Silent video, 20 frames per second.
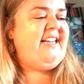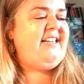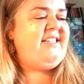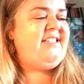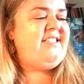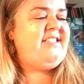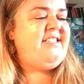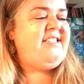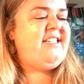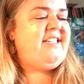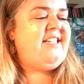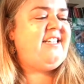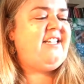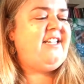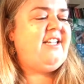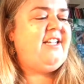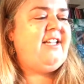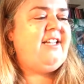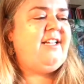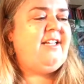and
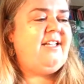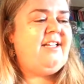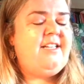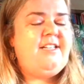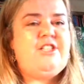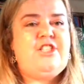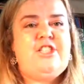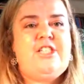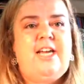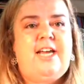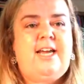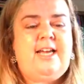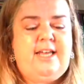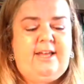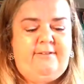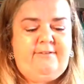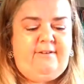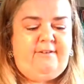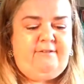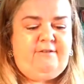check
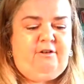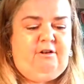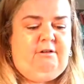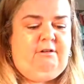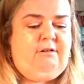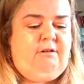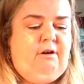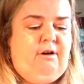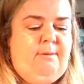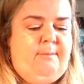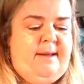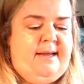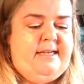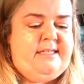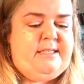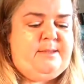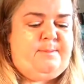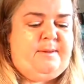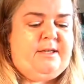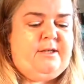if I've got
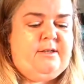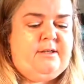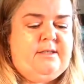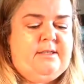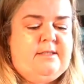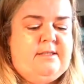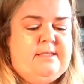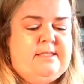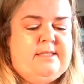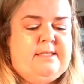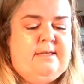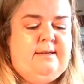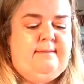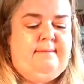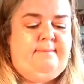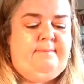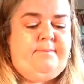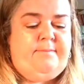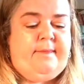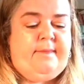comments because
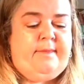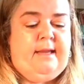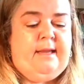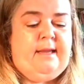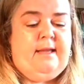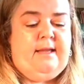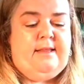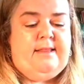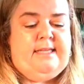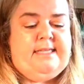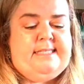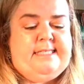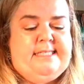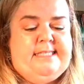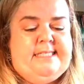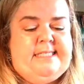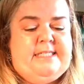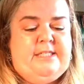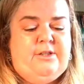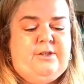this
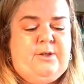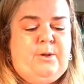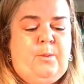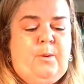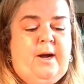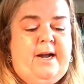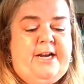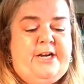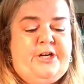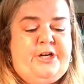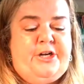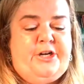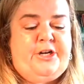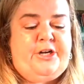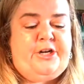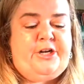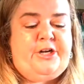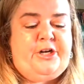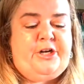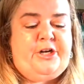is still quite new
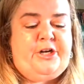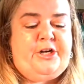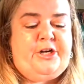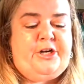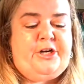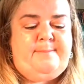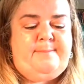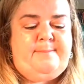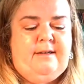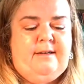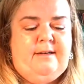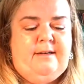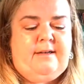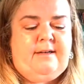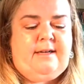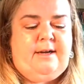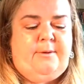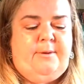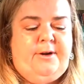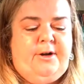to me,
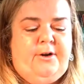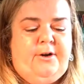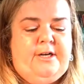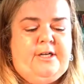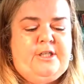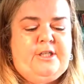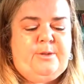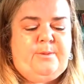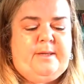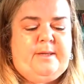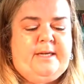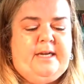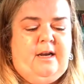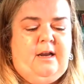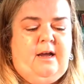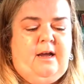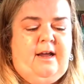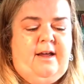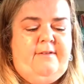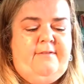going on and doing a
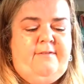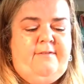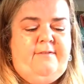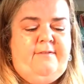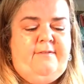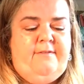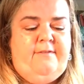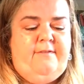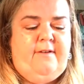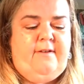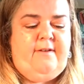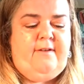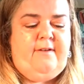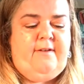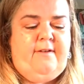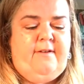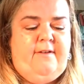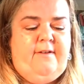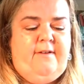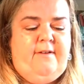live. Alan's
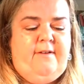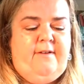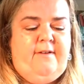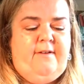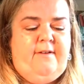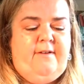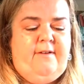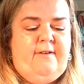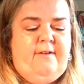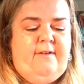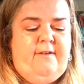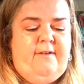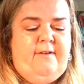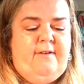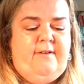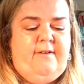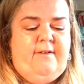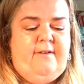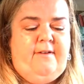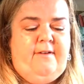done a lot of the
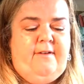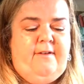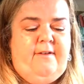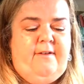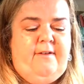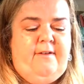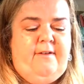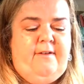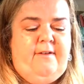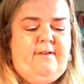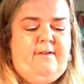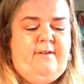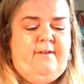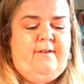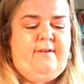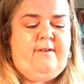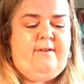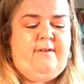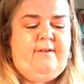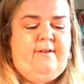lives so far
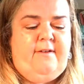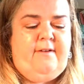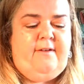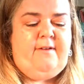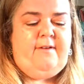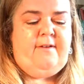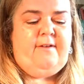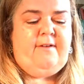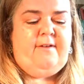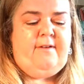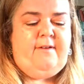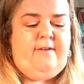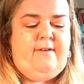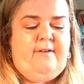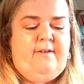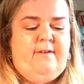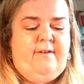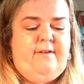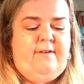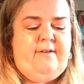for
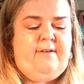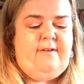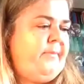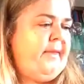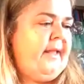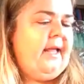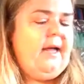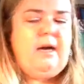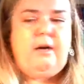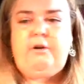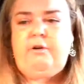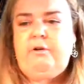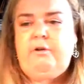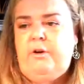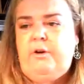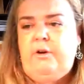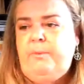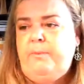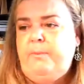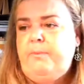our
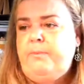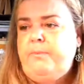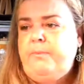group.